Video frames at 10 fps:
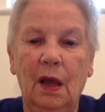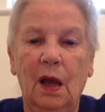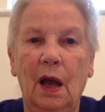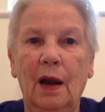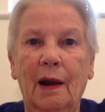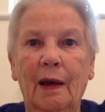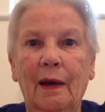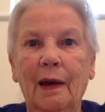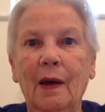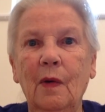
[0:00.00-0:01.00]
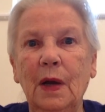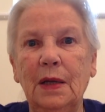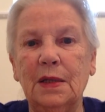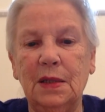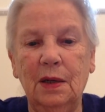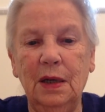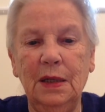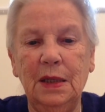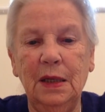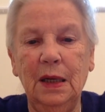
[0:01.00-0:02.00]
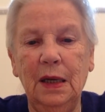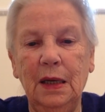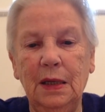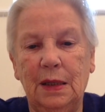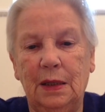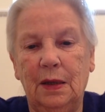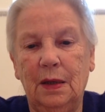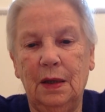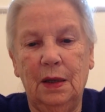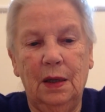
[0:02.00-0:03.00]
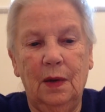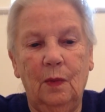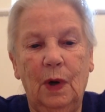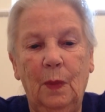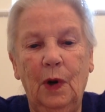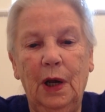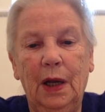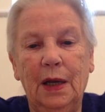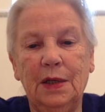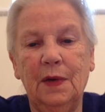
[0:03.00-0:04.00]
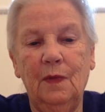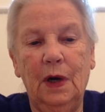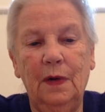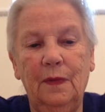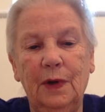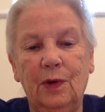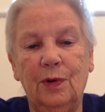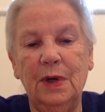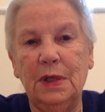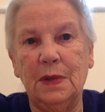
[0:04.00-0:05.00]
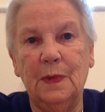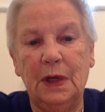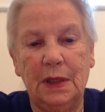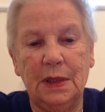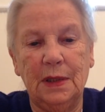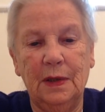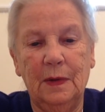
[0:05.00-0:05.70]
And how exciting is it when we're getting ready for Christmas,